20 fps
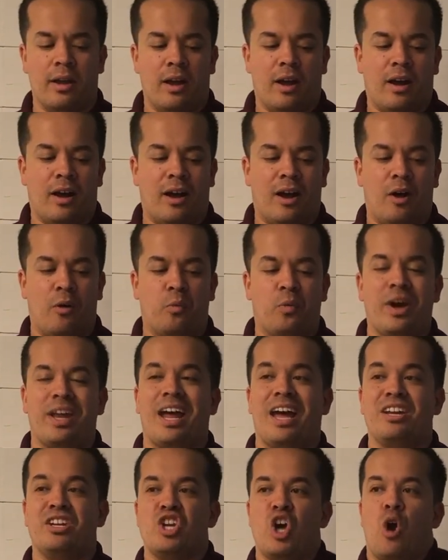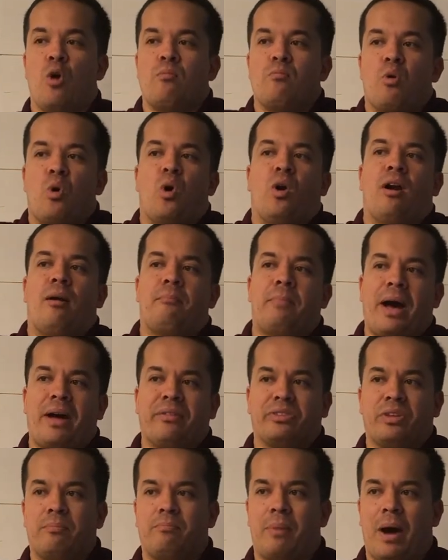uh, when I know more about
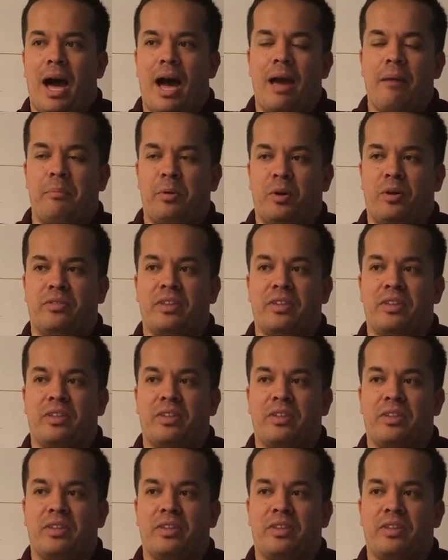the Bible,